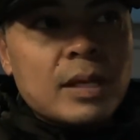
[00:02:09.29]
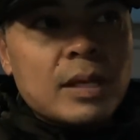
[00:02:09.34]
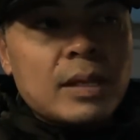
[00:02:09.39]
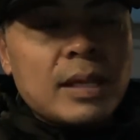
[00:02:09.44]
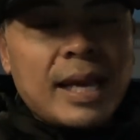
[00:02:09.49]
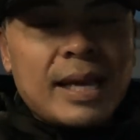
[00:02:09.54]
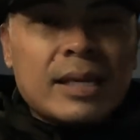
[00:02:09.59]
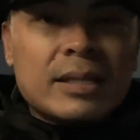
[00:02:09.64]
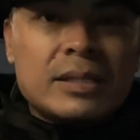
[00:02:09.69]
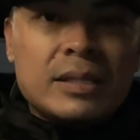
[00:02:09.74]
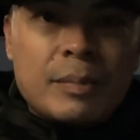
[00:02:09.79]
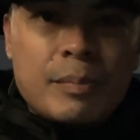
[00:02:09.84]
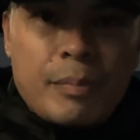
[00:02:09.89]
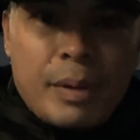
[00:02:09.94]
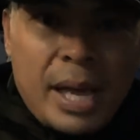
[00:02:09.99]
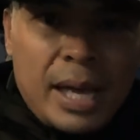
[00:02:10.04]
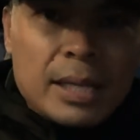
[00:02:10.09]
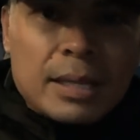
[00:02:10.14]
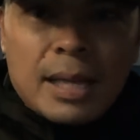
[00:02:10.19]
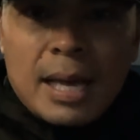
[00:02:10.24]
like a
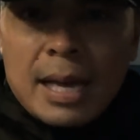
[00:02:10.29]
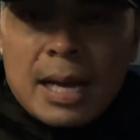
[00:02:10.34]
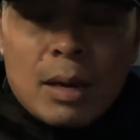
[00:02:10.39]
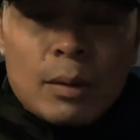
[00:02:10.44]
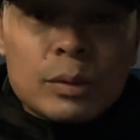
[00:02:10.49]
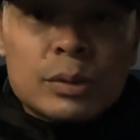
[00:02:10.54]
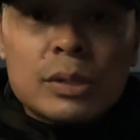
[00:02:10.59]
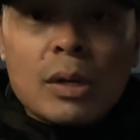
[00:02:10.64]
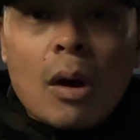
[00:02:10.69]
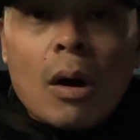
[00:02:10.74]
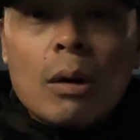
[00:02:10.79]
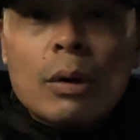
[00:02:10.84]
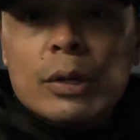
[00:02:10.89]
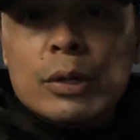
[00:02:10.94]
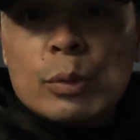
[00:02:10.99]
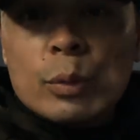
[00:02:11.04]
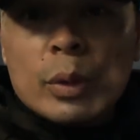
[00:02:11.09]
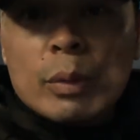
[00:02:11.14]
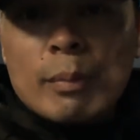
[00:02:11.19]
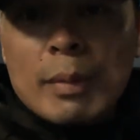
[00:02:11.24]
debate, like I was
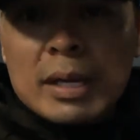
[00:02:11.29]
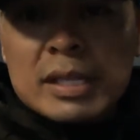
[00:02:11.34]
arguing with